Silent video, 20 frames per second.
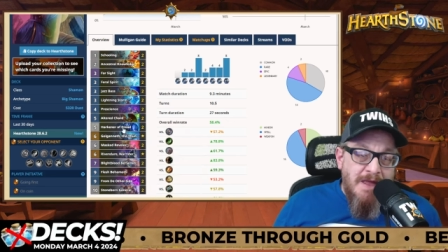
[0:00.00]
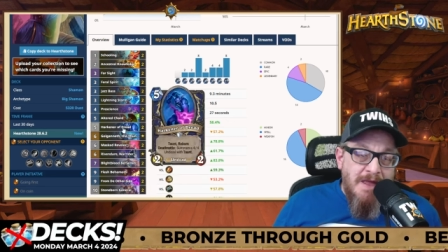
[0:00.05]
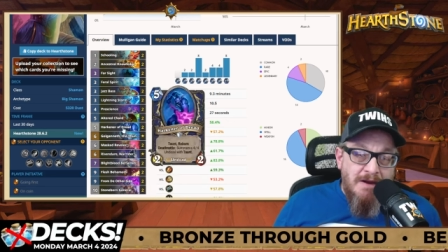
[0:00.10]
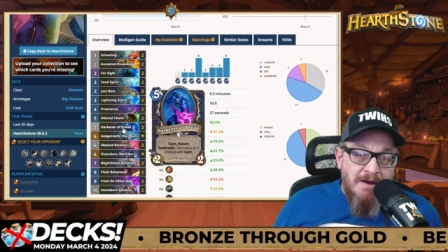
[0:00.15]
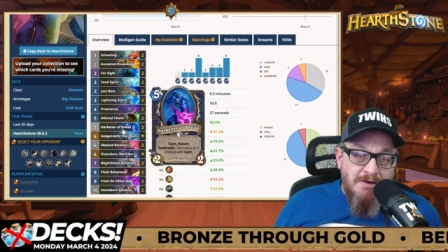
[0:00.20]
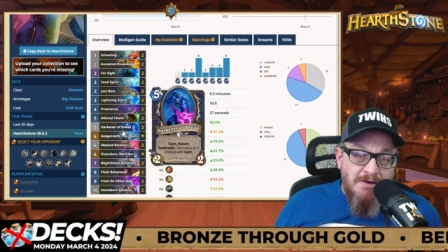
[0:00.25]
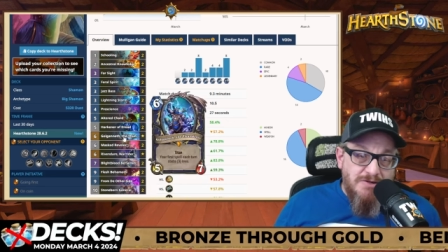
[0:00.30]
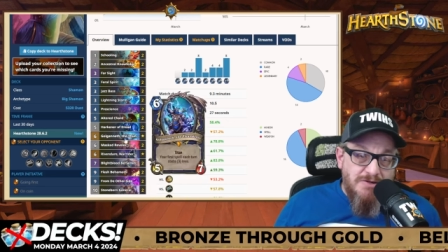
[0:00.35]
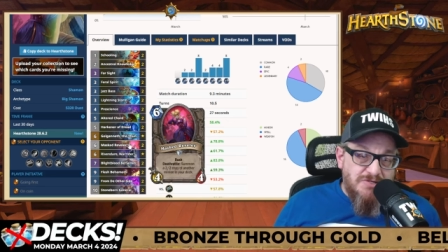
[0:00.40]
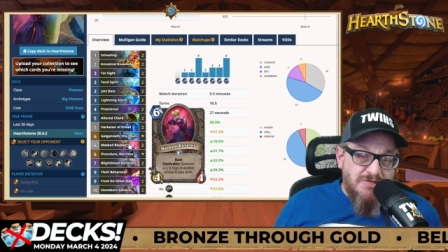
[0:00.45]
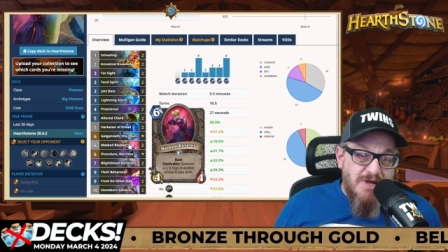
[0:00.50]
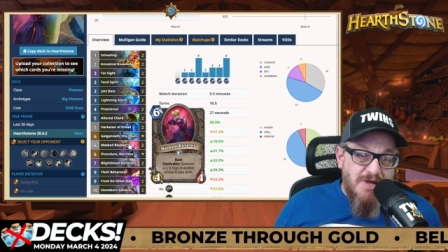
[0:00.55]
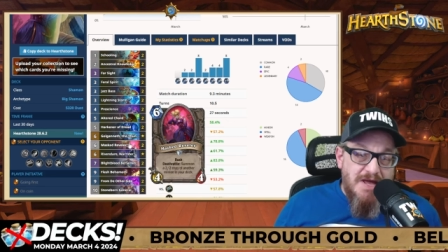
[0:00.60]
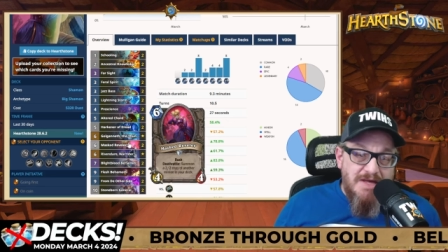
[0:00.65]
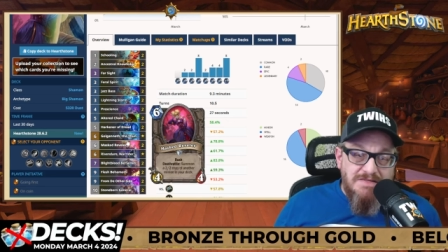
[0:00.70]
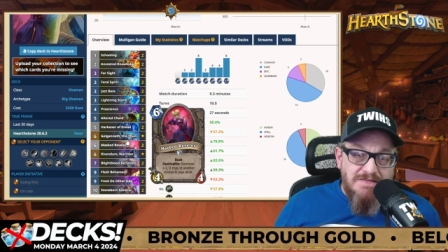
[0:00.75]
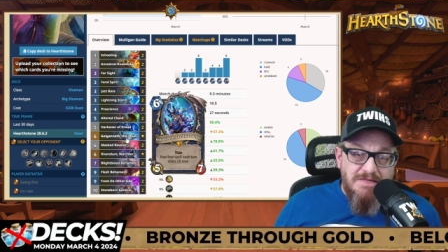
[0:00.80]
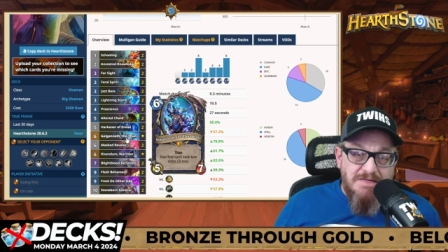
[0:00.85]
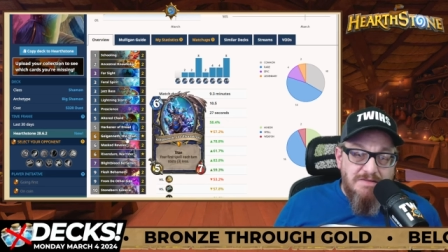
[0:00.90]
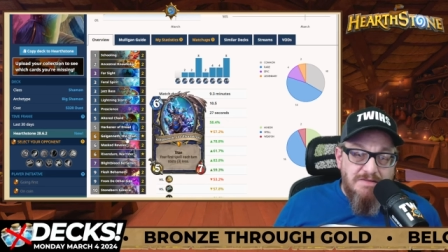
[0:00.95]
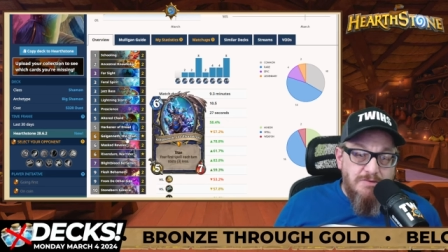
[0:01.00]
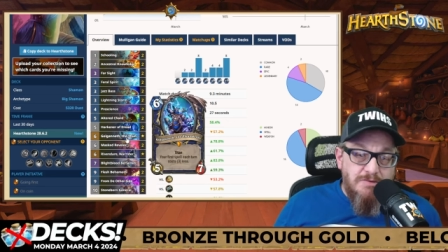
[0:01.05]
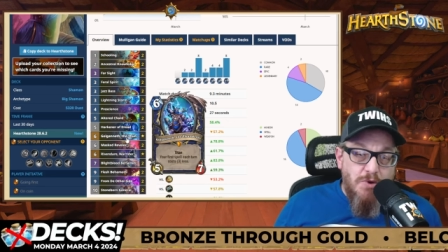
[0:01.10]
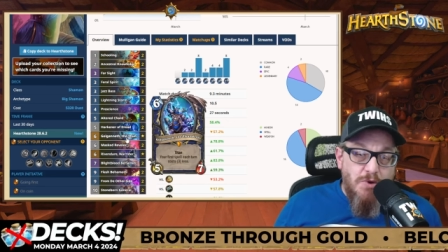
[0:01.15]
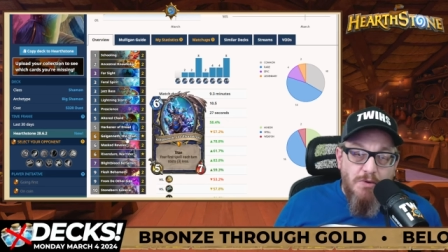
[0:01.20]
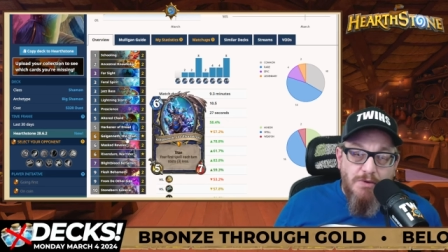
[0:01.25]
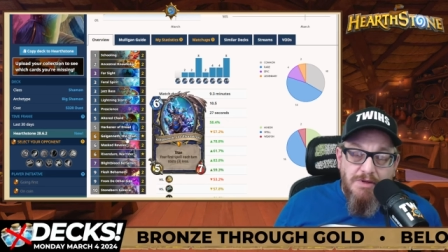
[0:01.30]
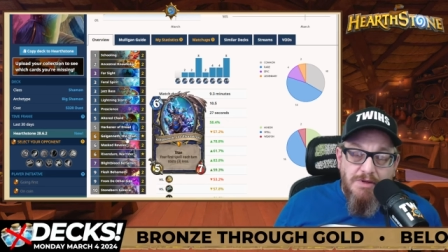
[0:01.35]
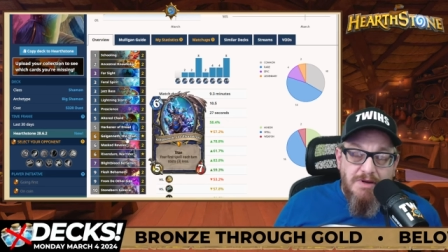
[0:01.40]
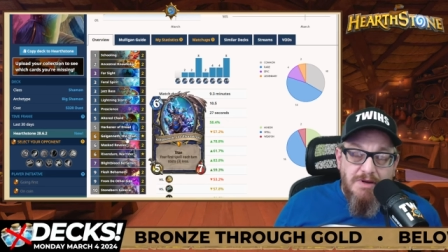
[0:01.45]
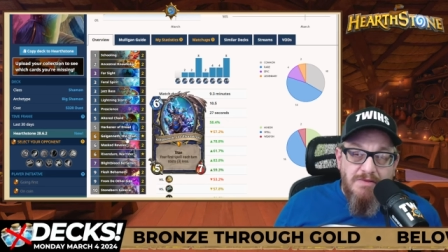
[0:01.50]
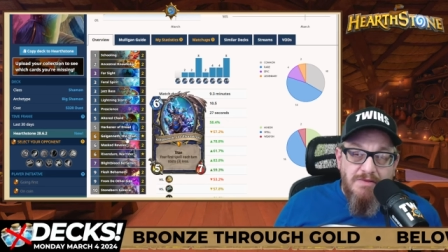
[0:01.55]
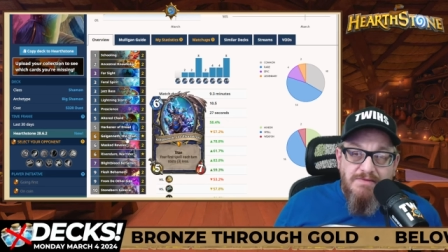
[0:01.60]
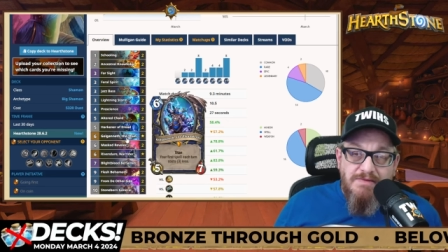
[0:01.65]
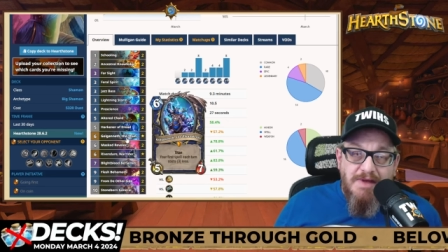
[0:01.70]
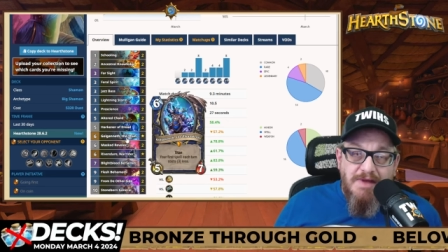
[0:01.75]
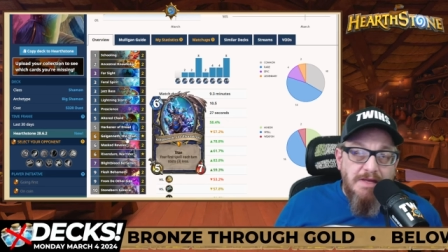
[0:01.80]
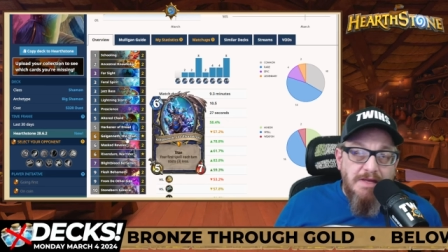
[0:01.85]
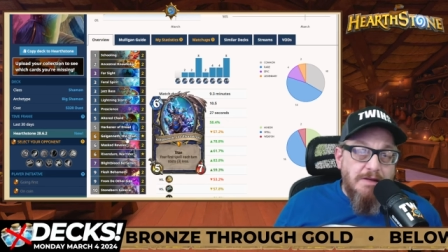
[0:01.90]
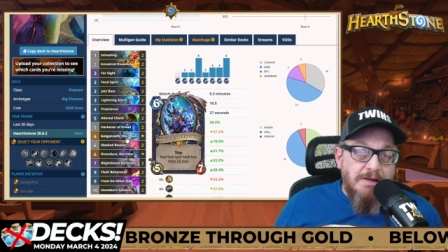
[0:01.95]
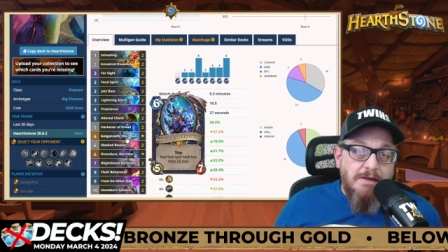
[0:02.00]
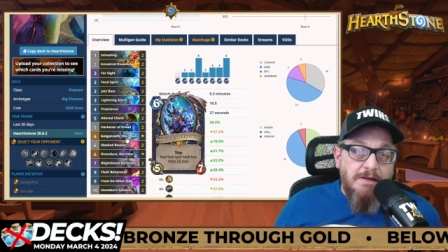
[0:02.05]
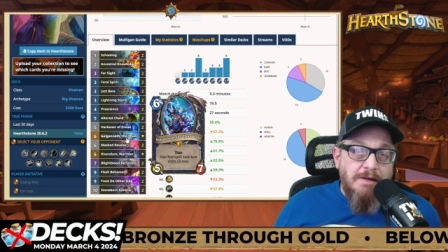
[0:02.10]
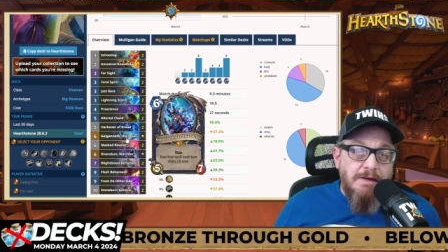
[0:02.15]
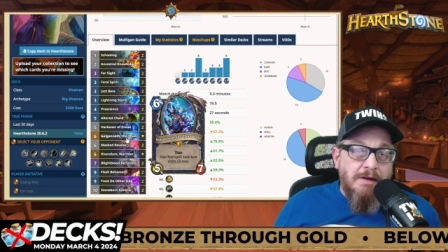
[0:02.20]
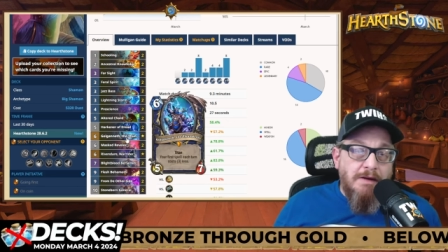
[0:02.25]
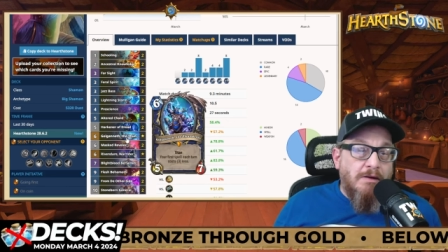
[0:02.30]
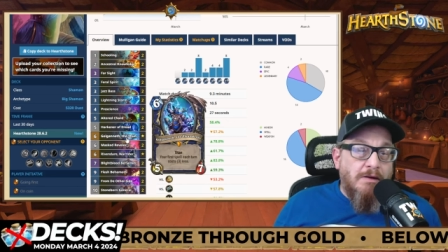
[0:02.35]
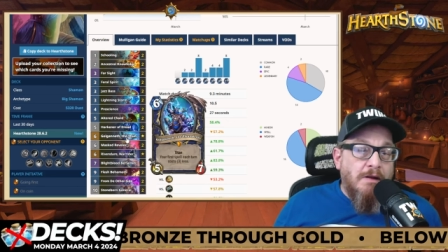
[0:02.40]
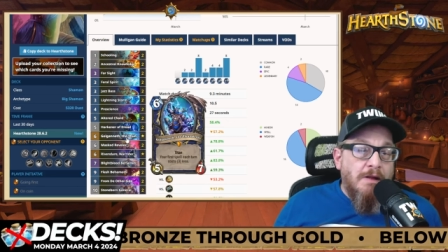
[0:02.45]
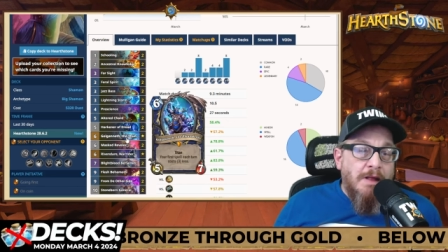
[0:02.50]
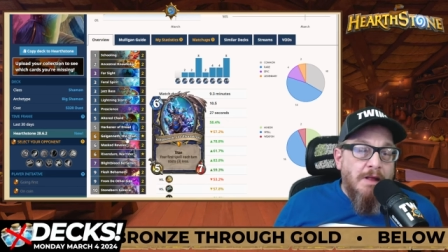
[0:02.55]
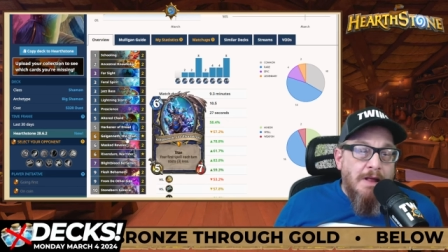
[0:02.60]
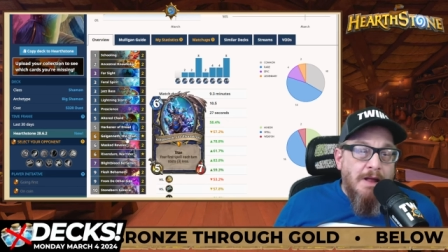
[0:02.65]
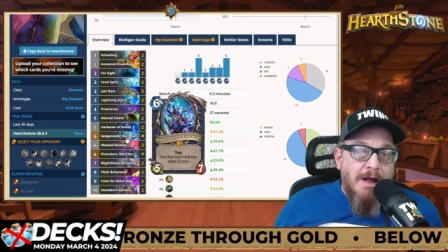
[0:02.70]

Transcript: And it also has the Golganeth Titan in here.